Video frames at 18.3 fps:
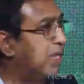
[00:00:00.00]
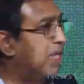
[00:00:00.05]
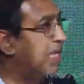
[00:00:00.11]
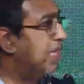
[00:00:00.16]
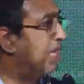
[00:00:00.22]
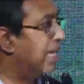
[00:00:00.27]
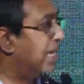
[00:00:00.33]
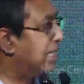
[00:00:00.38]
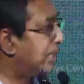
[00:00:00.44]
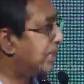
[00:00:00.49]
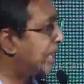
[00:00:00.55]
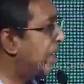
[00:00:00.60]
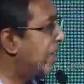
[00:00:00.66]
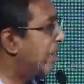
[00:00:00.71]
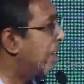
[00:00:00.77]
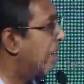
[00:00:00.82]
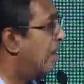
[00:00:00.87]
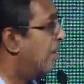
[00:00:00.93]
Then they
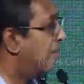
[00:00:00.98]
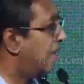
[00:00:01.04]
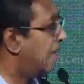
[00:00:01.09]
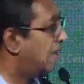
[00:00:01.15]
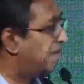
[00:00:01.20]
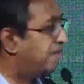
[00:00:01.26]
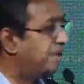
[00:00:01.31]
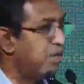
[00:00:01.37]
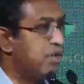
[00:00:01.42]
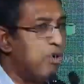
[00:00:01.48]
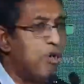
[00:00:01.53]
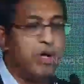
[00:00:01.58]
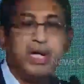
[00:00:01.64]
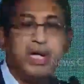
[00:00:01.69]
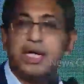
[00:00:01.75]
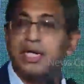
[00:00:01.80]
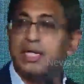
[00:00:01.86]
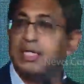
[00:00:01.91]
say, well, if we
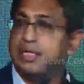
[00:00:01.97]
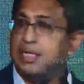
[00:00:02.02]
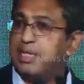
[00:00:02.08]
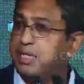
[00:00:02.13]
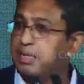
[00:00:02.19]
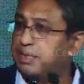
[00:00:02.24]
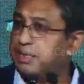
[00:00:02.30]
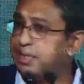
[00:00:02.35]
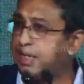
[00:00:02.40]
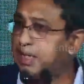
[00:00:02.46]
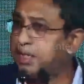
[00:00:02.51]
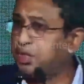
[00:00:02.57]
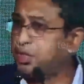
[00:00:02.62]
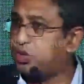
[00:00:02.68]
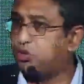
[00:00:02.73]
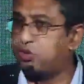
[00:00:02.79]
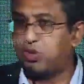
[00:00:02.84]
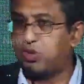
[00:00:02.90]
don't increase interest rates
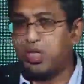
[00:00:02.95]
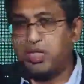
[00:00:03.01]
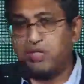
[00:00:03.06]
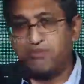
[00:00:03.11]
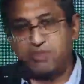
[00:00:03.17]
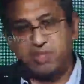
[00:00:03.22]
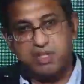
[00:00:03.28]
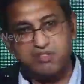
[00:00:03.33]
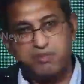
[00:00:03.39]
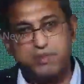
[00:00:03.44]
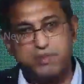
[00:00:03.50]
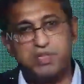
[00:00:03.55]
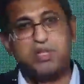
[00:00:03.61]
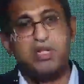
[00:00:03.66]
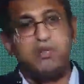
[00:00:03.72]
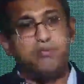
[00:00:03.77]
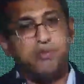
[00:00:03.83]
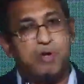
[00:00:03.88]
to
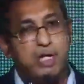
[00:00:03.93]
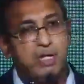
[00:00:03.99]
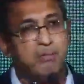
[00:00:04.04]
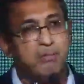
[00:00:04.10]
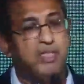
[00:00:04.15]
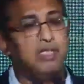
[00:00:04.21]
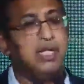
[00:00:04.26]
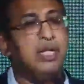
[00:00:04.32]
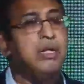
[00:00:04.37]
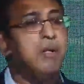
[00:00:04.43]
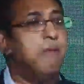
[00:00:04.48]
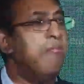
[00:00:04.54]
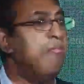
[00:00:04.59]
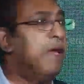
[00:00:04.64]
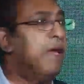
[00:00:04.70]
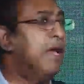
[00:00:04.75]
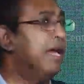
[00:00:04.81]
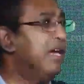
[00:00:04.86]
36%,
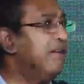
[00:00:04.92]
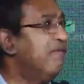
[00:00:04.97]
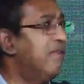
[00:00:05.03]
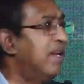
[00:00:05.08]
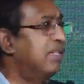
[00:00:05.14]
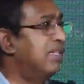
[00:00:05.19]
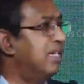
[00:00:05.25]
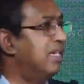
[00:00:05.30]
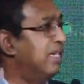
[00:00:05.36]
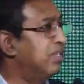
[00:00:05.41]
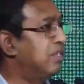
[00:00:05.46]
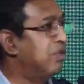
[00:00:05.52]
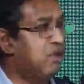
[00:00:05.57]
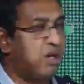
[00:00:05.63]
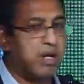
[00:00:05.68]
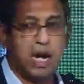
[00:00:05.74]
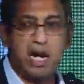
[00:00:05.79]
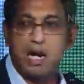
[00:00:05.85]
40%, inflation is
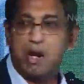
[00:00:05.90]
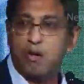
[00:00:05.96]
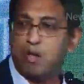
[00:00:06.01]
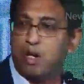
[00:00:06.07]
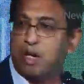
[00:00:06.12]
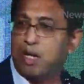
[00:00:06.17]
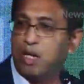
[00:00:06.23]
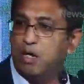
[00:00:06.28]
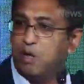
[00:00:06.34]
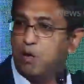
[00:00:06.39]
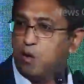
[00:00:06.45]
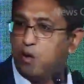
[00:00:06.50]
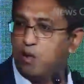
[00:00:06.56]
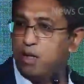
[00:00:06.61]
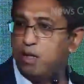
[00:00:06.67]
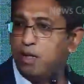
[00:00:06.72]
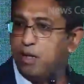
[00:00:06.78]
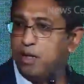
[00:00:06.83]
going to run out of
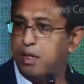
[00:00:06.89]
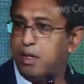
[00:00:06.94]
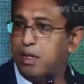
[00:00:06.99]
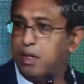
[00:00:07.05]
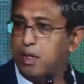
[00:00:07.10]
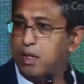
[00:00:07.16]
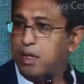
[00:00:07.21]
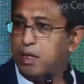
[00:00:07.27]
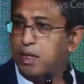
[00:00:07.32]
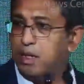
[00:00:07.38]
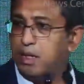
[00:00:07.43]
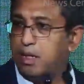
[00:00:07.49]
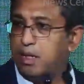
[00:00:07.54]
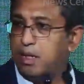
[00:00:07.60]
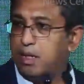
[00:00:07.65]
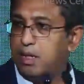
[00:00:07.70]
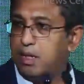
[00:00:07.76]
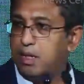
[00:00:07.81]
control.
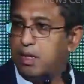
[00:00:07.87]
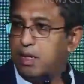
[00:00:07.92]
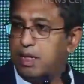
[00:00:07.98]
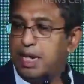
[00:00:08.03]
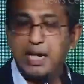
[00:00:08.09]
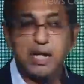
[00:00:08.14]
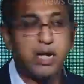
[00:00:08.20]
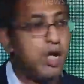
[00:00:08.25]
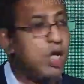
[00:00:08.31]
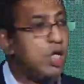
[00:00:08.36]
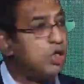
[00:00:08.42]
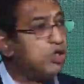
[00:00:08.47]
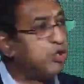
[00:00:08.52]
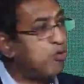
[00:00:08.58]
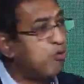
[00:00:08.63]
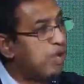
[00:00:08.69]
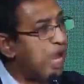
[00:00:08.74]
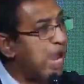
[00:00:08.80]
Right?
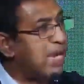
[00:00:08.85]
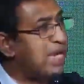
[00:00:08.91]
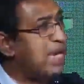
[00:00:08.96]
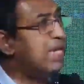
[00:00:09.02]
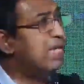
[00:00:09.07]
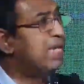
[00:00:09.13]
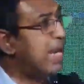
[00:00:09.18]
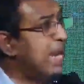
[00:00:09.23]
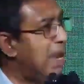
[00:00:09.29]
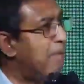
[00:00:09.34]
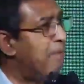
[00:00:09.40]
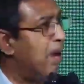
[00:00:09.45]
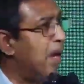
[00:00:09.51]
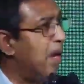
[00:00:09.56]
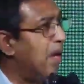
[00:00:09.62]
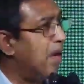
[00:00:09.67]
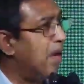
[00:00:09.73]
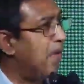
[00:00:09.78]
So we are in a
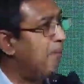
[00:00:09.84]
dilemma.